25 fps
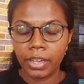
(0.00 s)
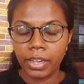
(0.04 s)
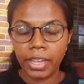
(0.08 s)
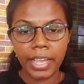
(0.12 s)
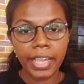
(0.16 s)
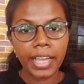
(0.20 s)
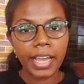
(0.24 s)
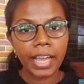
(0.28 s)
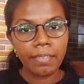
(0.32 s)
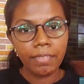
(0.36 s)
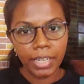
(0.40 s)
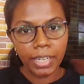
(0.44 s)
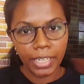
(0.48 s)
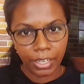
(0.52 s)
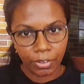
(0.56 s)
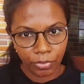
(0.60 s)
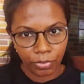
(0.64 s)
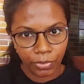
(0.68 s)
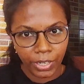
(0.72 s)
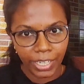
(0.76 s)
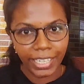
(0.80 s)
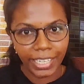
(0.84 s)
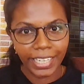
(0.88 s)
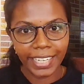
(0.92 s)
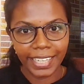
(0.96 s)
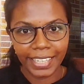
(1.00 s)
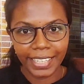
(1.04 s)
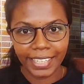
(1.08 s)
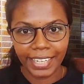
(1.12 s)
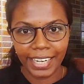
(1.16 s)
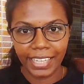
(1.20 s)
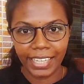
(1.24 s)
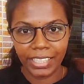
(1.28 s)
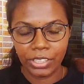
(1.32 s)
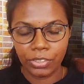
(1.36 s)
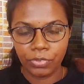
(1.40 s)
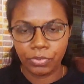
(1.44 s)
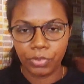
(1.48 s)
AI will definitely
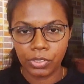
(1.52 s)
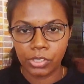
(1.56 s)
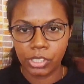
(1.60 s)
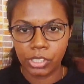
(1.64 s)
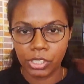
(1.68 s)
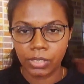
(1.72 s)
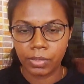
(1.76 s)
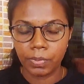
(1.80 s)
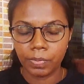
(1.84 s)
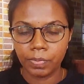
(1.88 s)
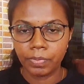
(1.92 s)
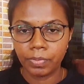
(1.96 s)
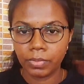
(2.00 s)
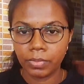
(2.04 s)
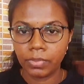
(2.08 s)
create the future.